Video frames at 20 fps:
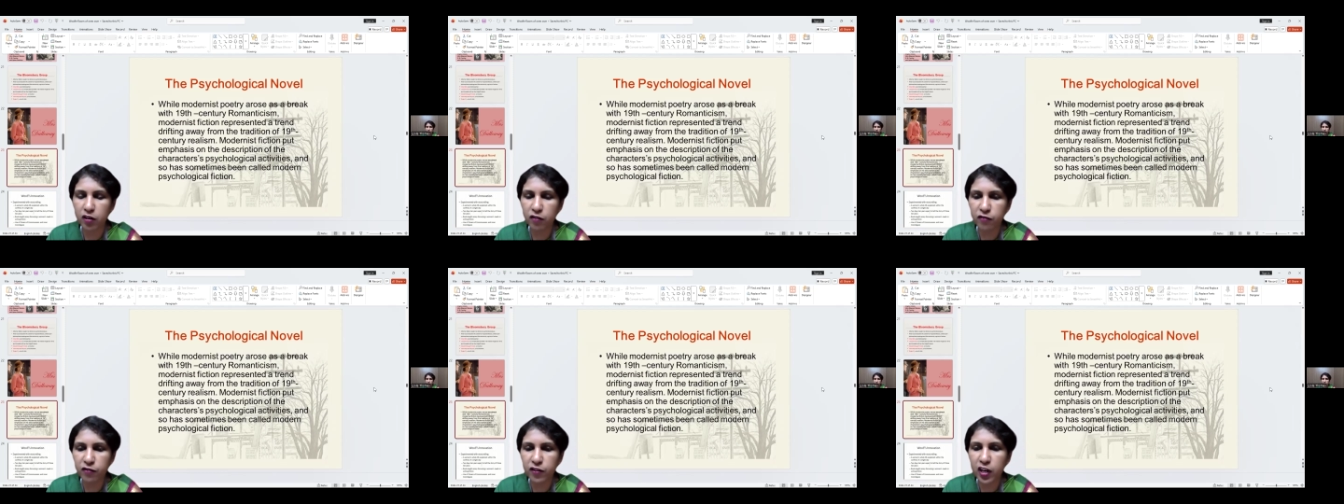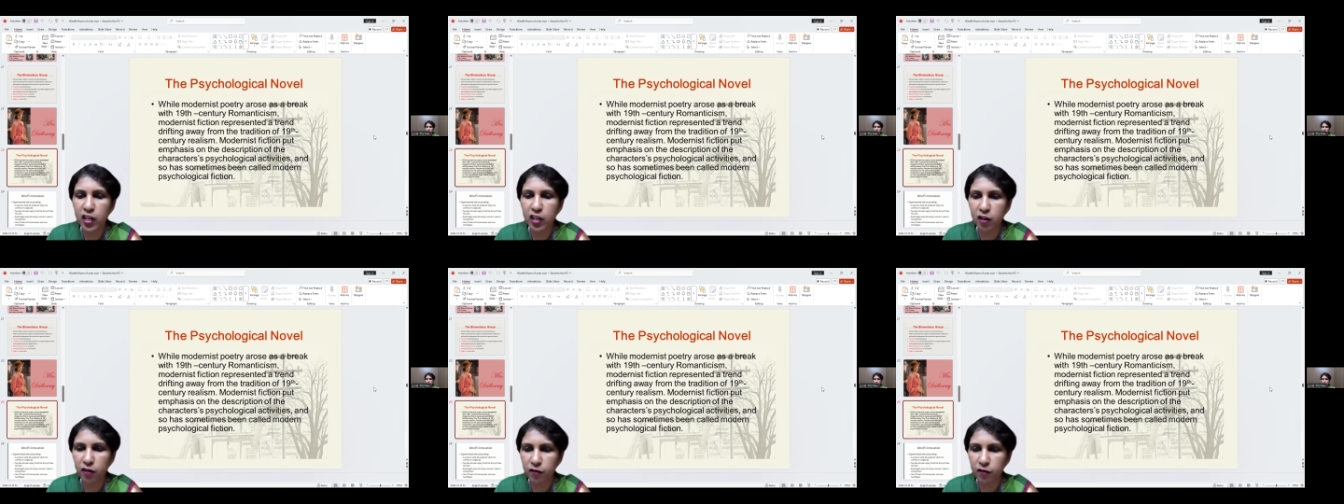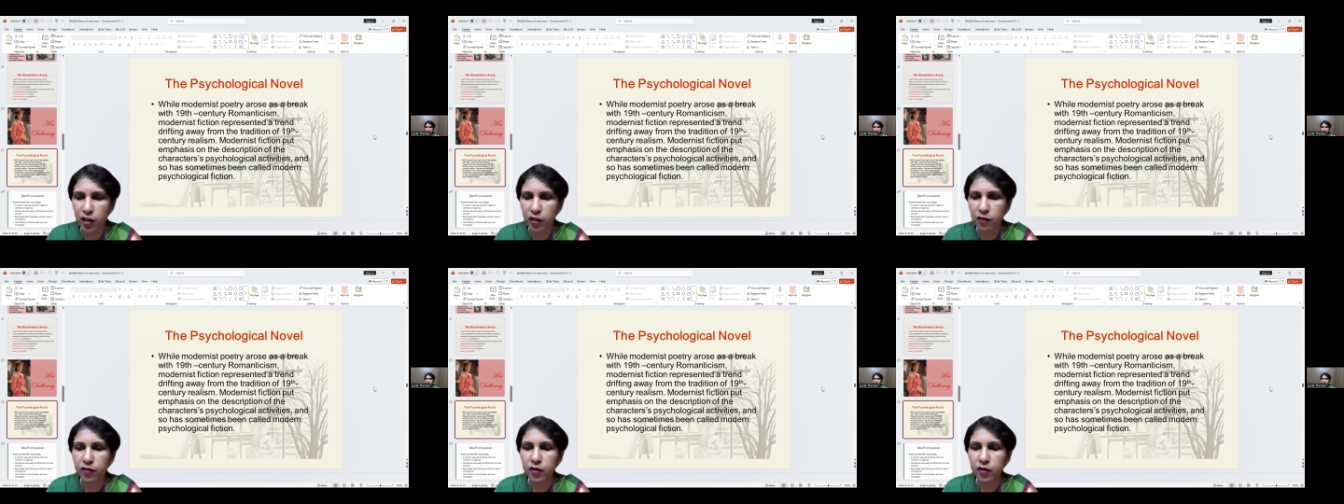drifting
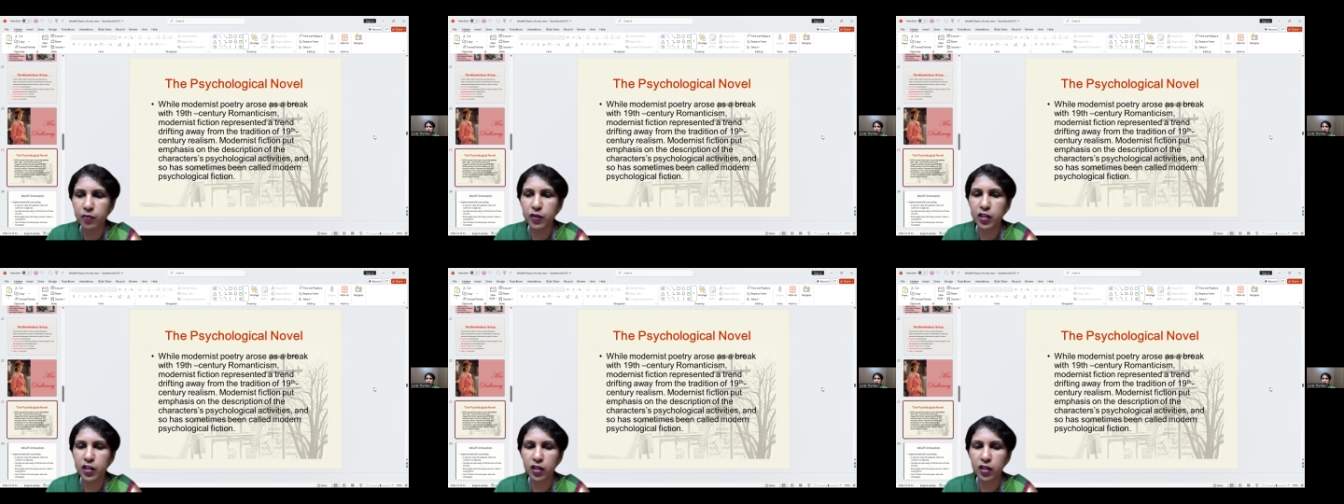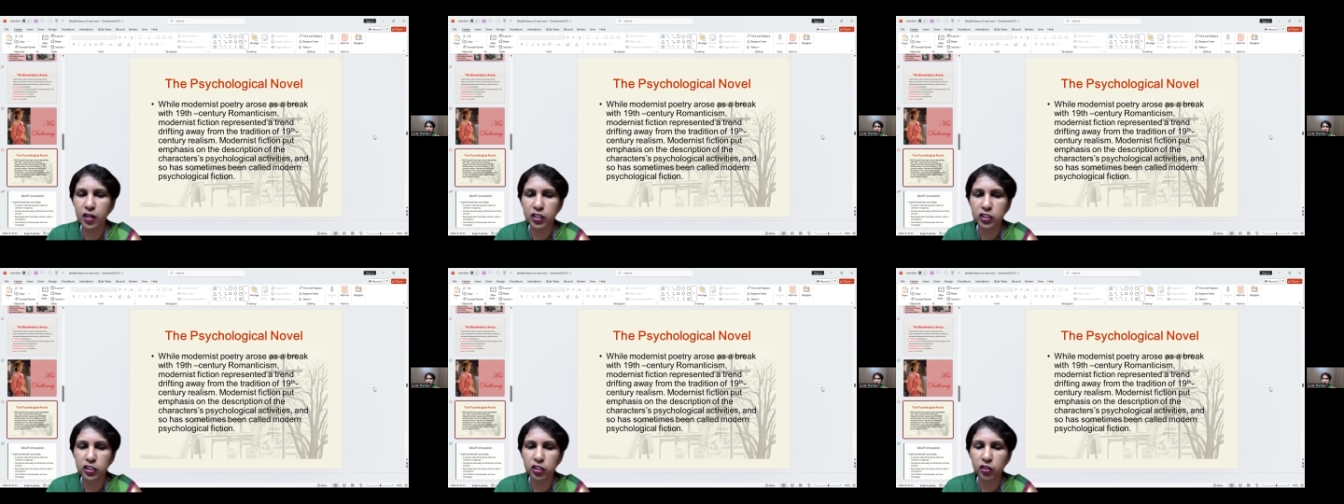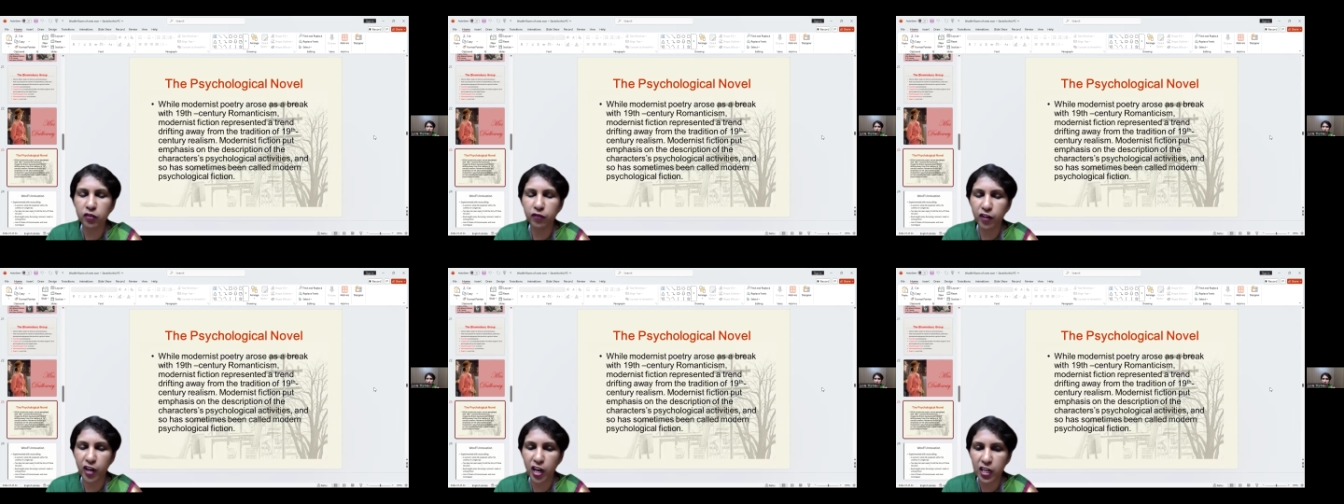away from the
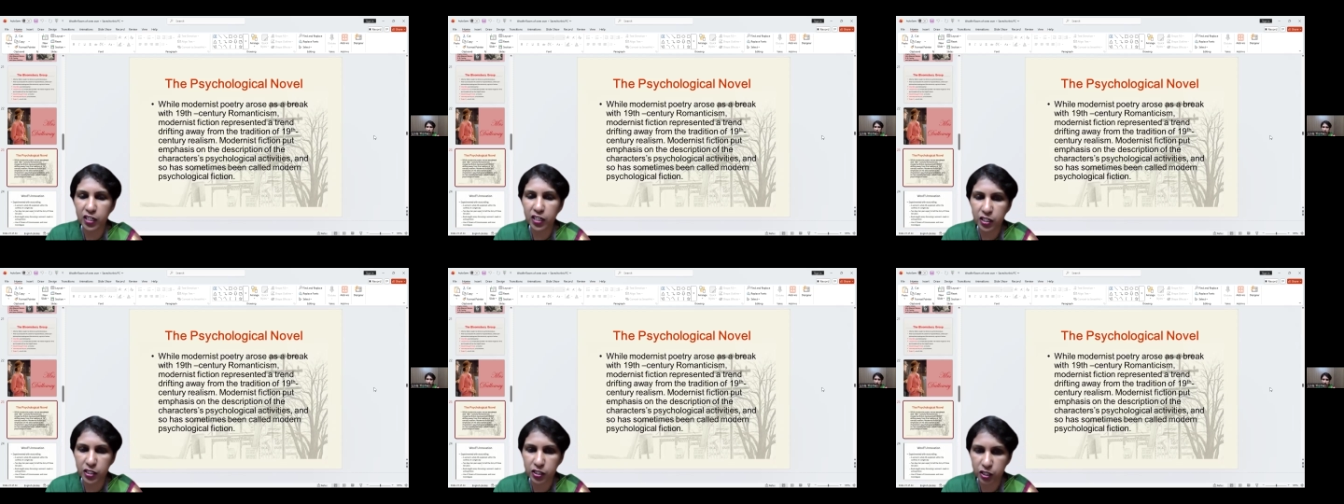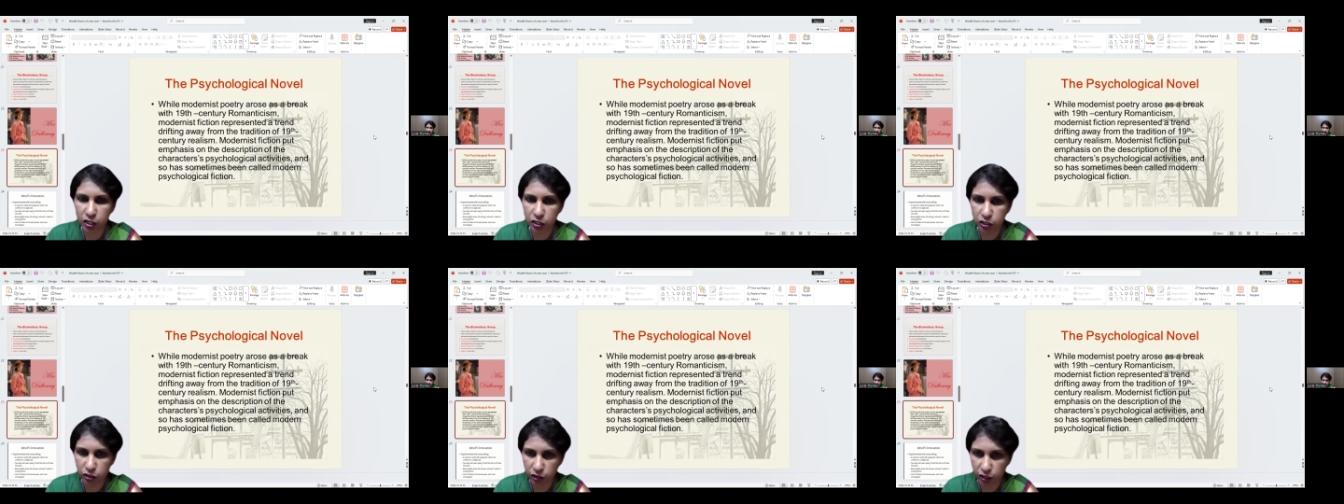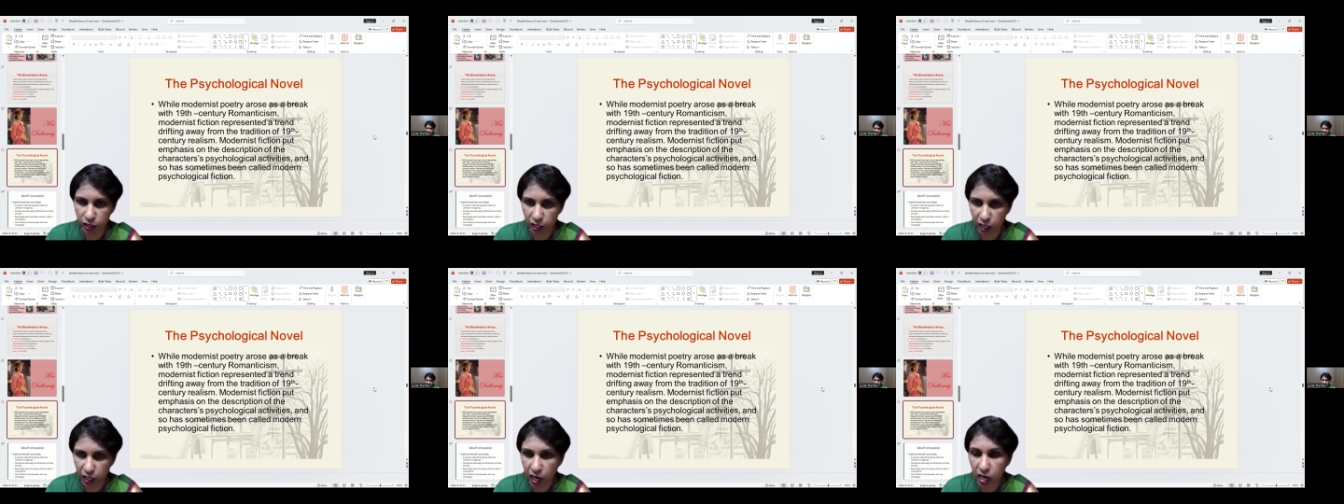tradition of 19th
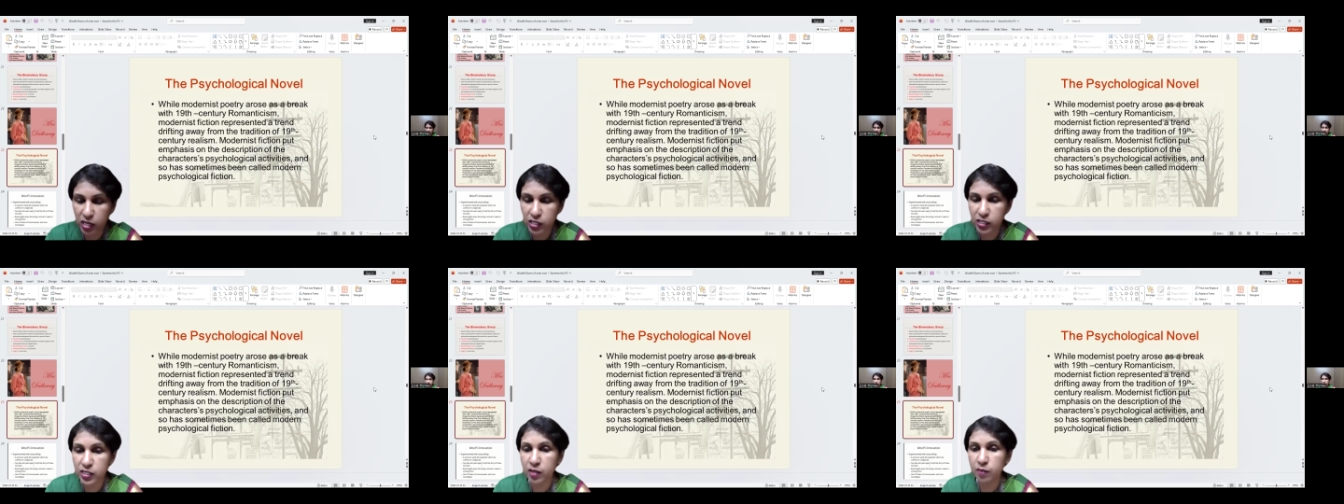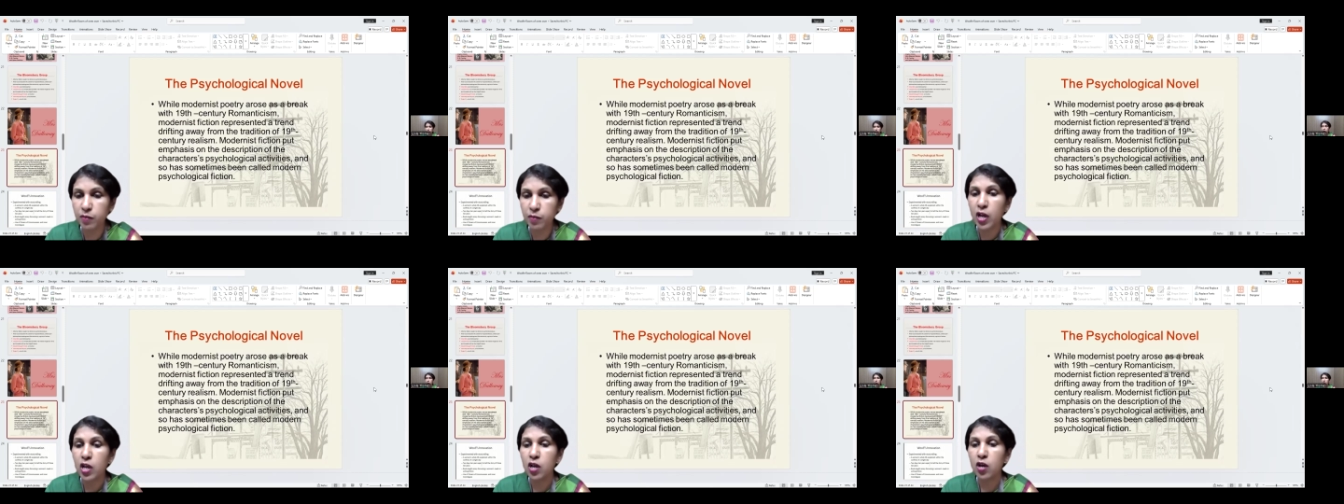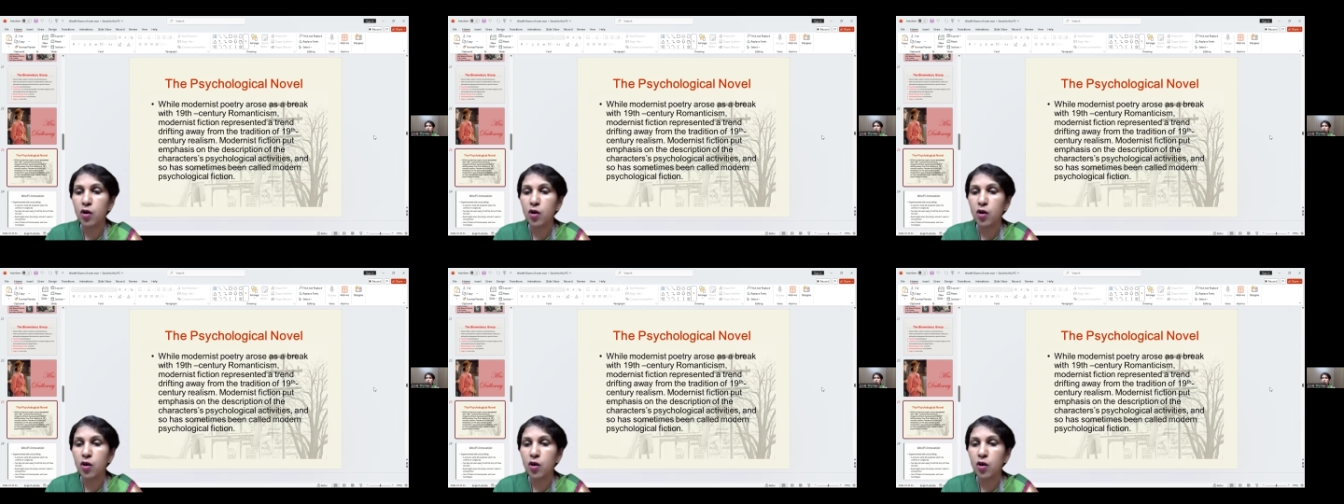century realism.